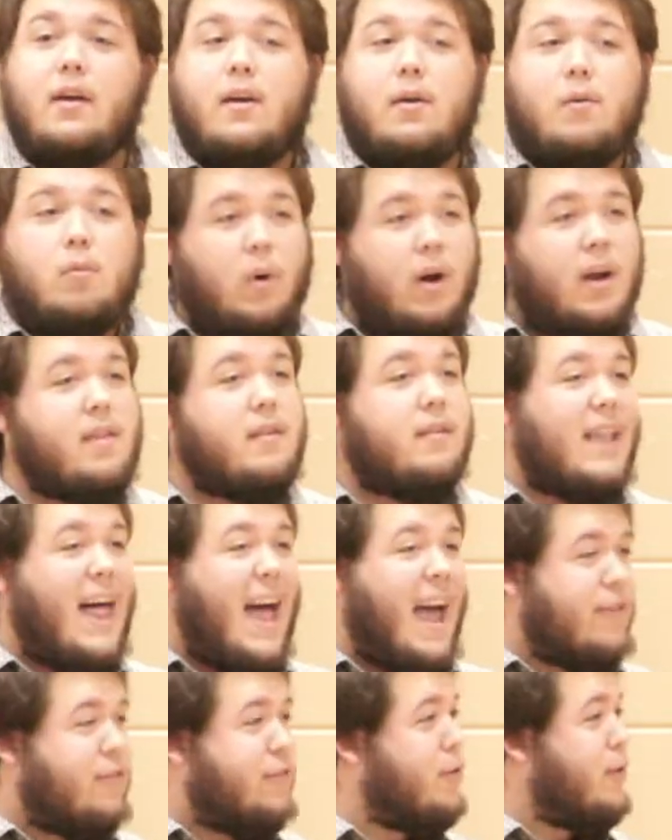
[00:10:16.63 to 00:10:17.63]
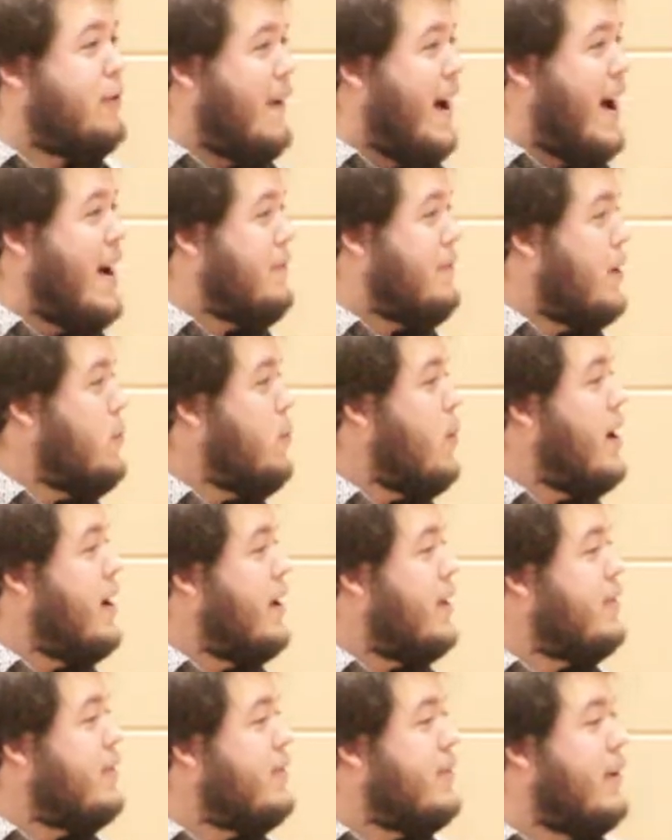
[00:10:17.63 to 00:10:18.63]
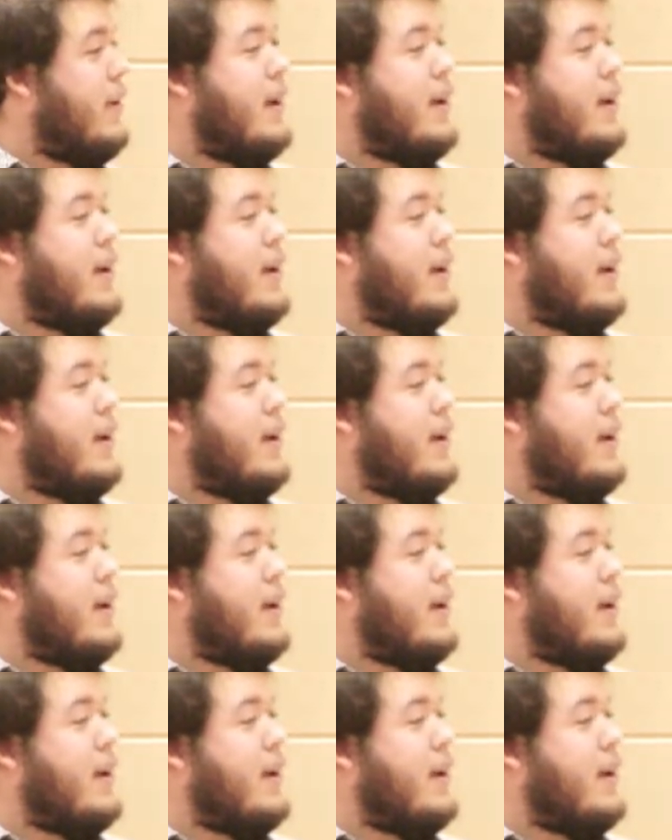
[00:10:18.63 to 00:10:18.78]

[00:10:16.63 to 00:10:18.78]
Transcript: one of the last surviving ones,